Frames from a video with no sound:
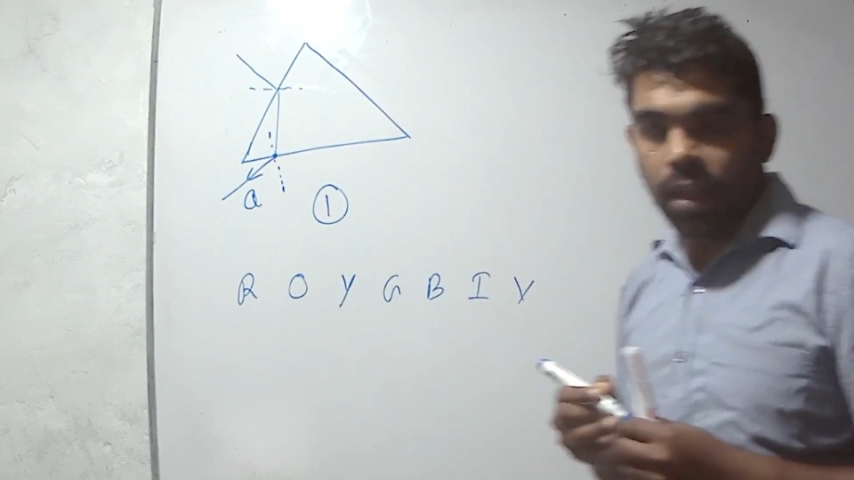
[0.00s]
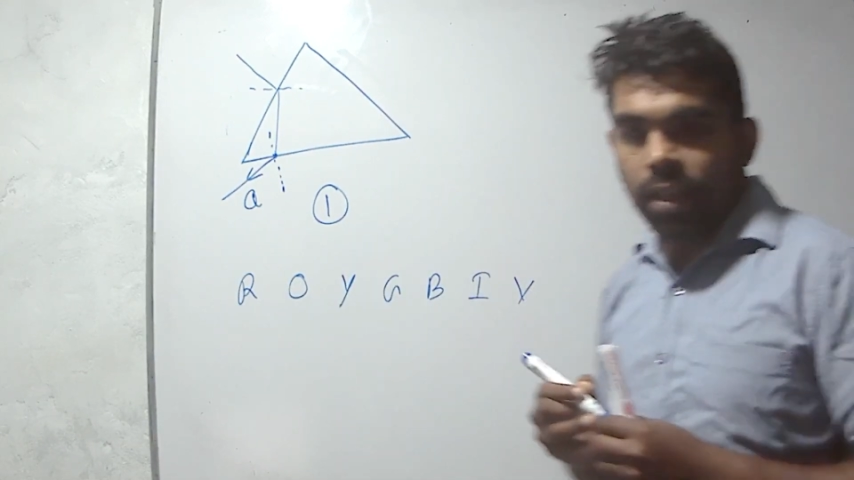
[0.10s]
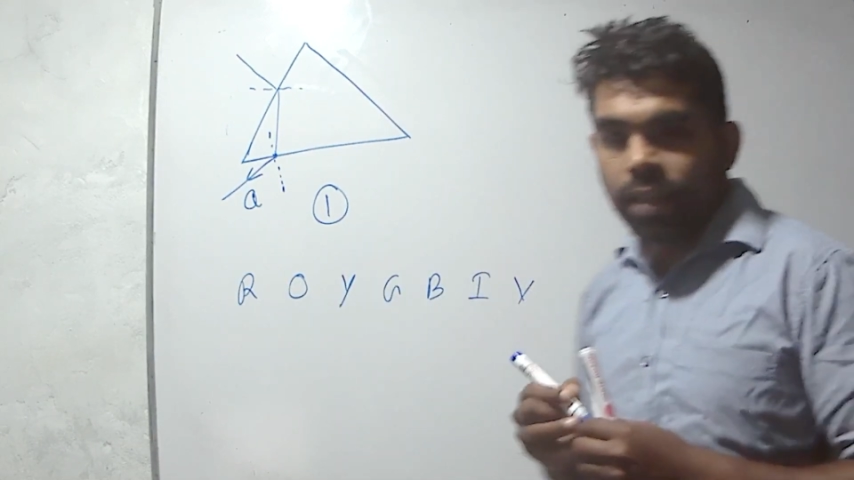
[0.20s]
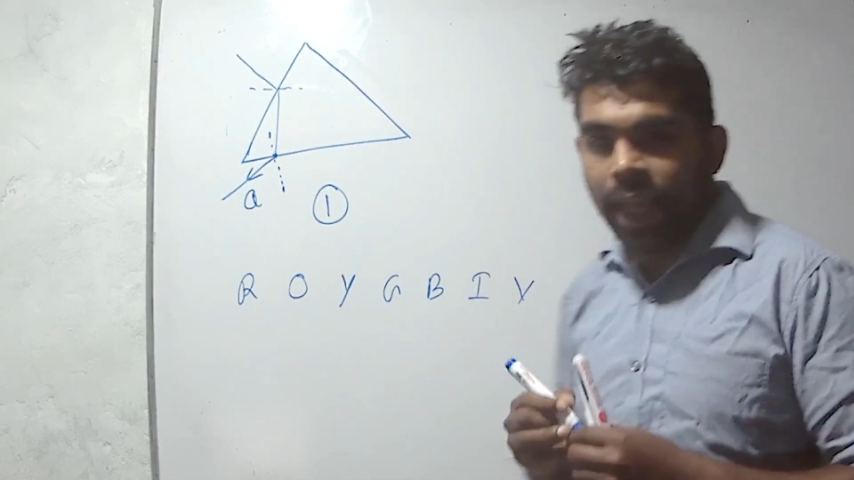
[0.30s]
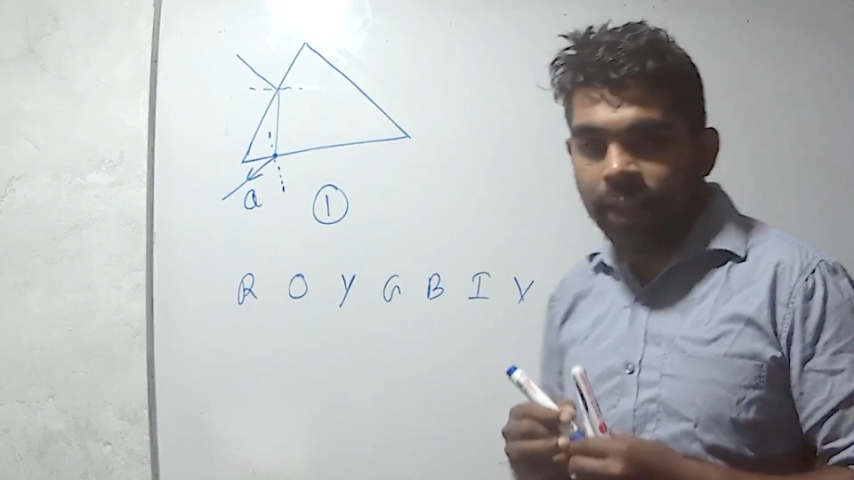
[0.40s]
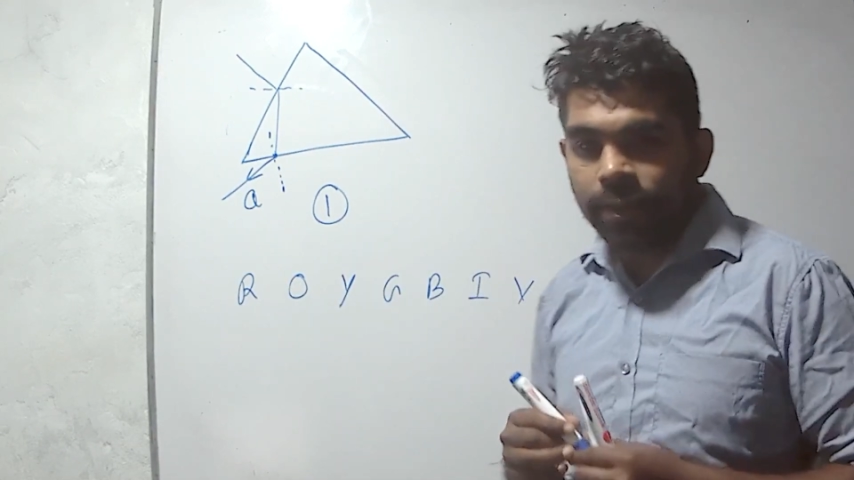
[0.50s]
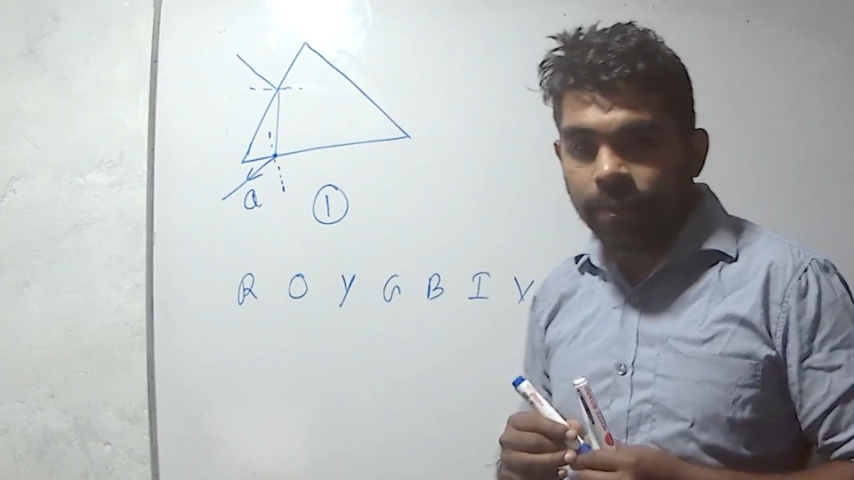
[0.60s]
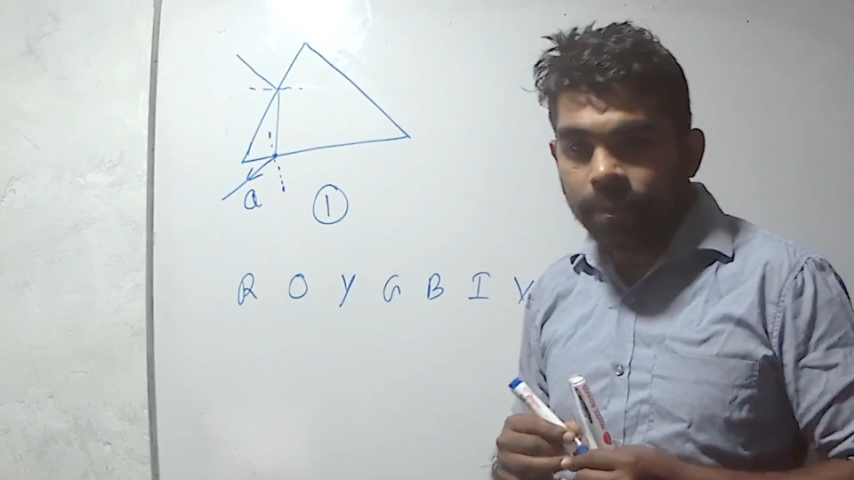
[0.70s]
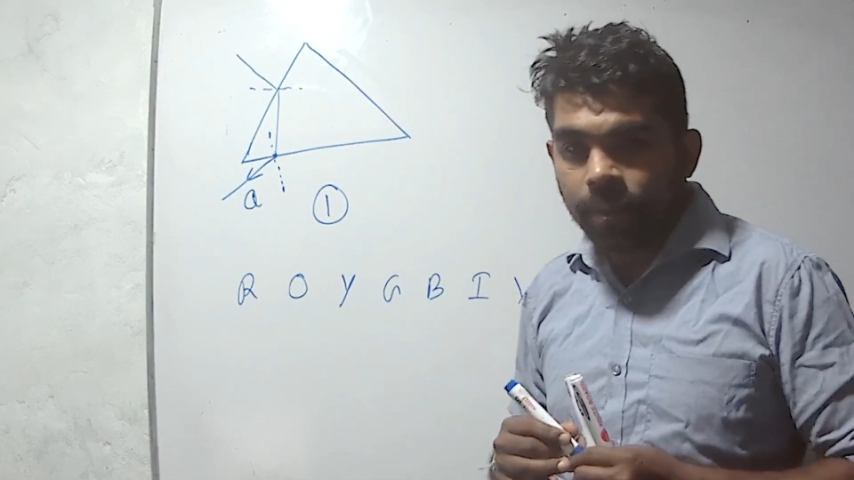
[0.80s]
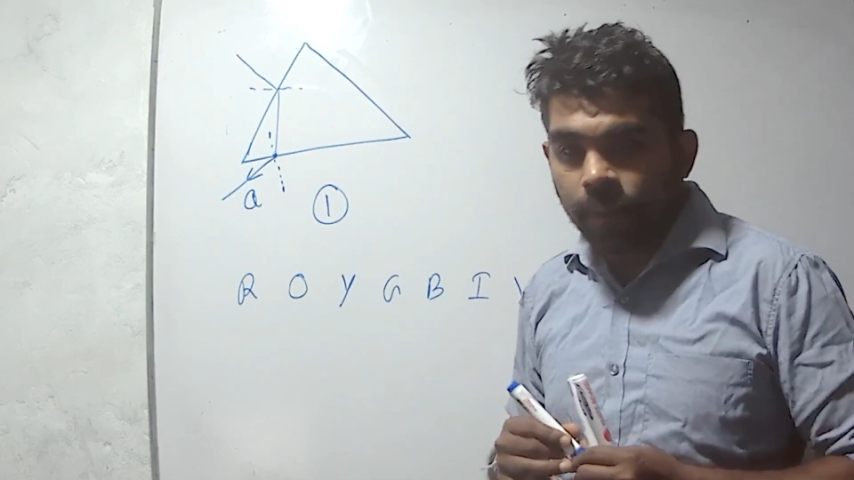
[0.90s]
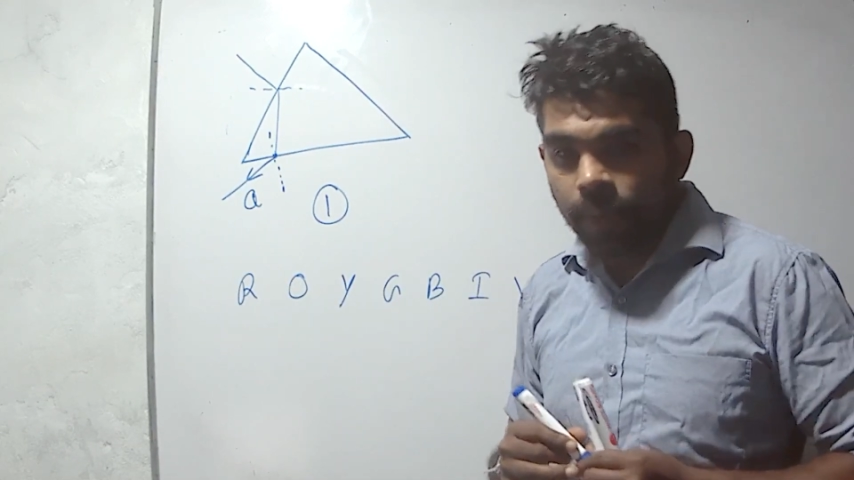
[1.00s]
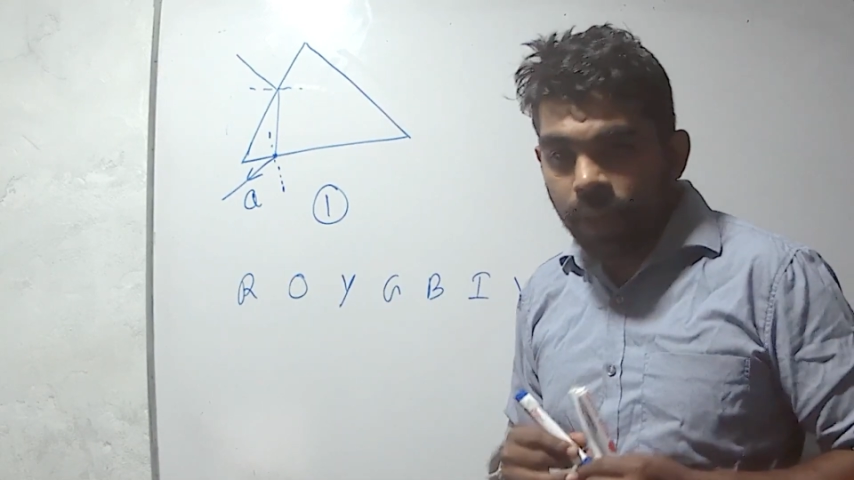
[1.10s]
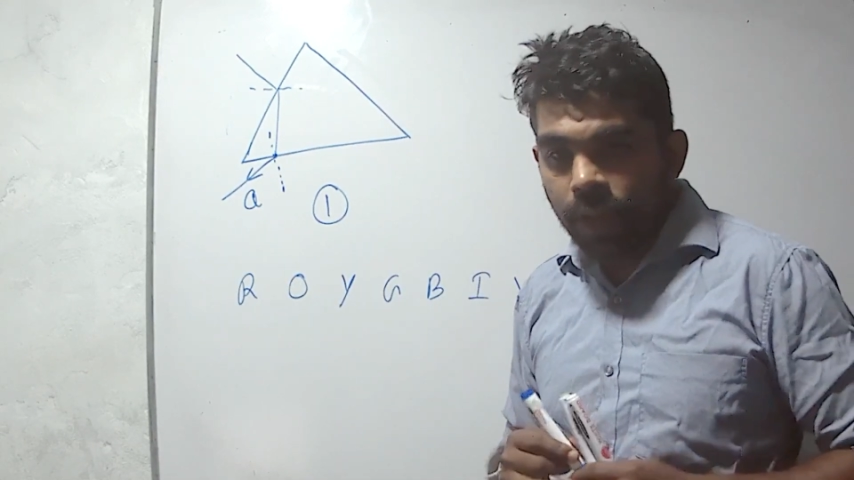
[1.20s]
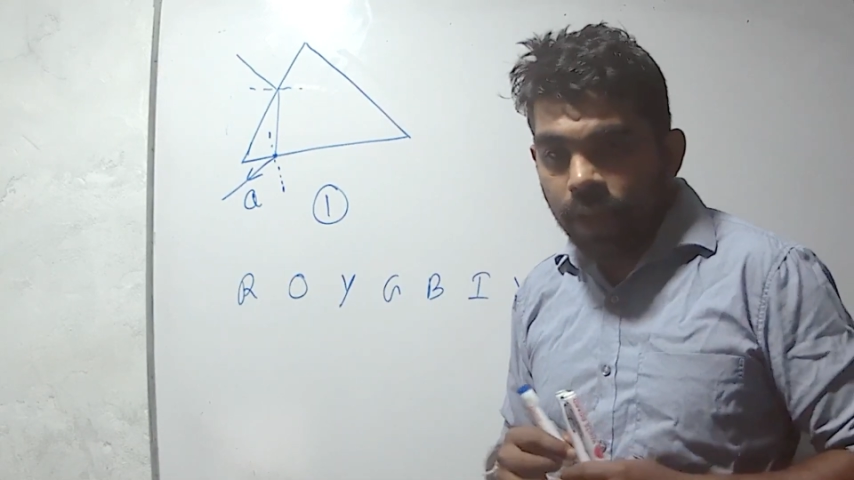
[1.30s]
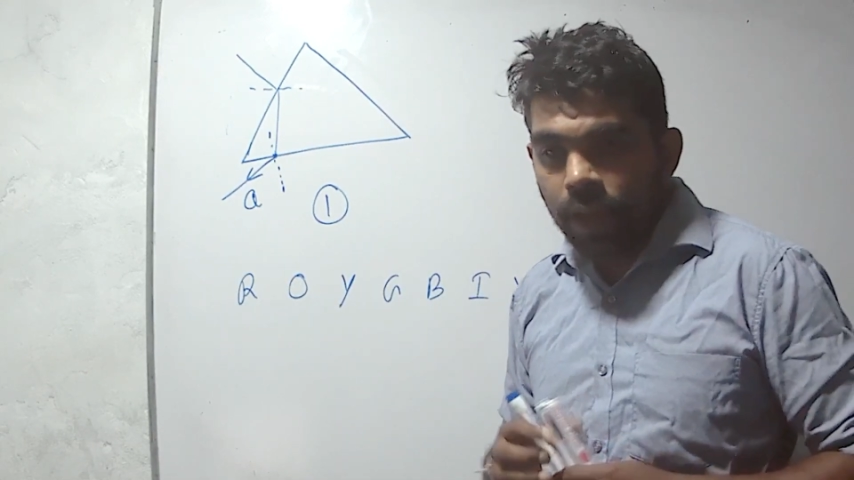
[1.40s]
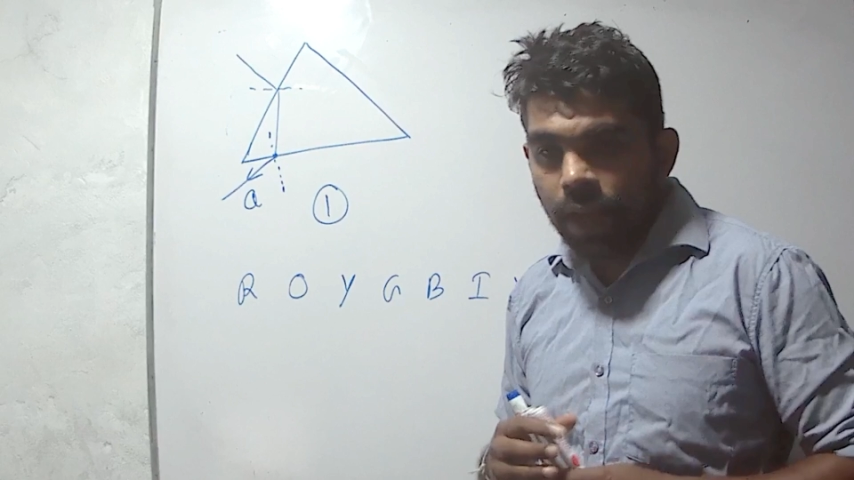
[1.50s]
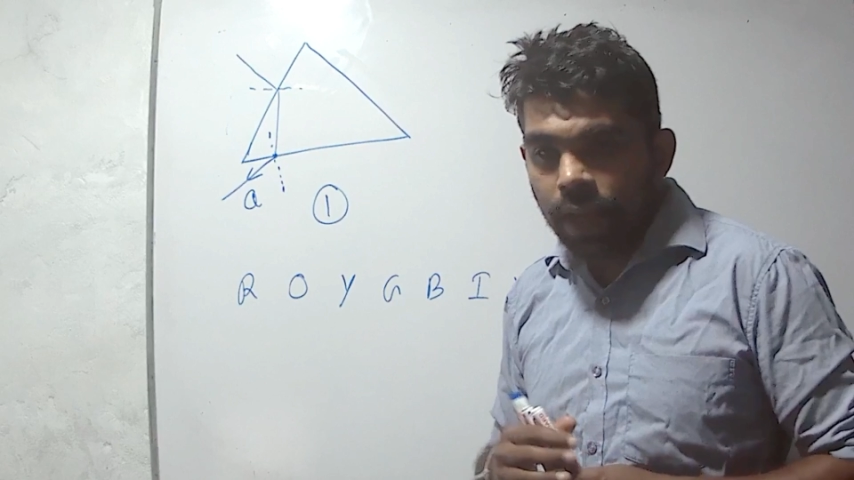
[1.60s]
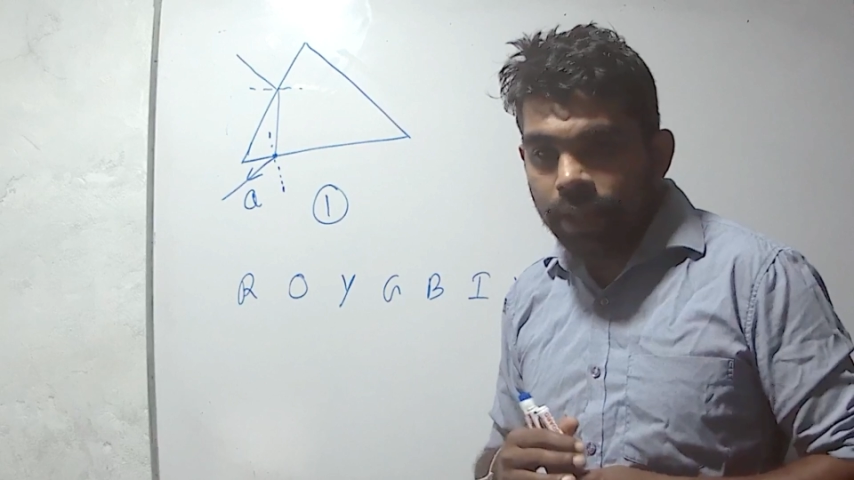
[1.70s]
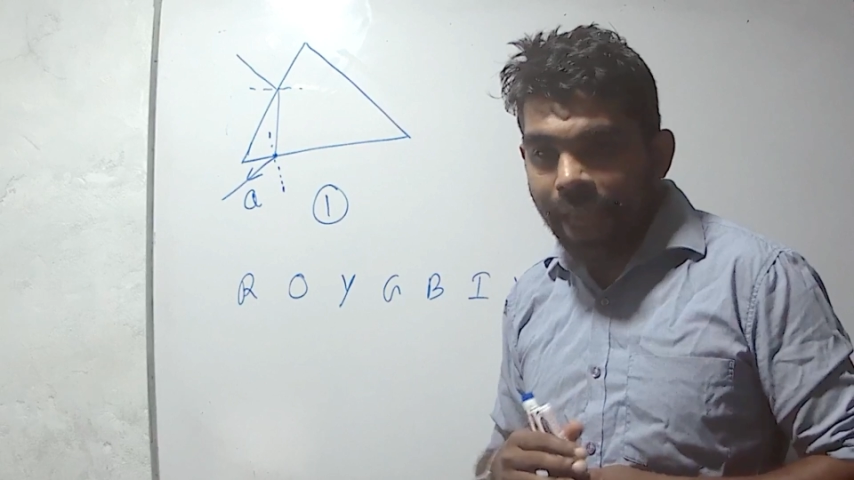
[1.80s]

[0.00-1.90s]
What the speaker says: Then they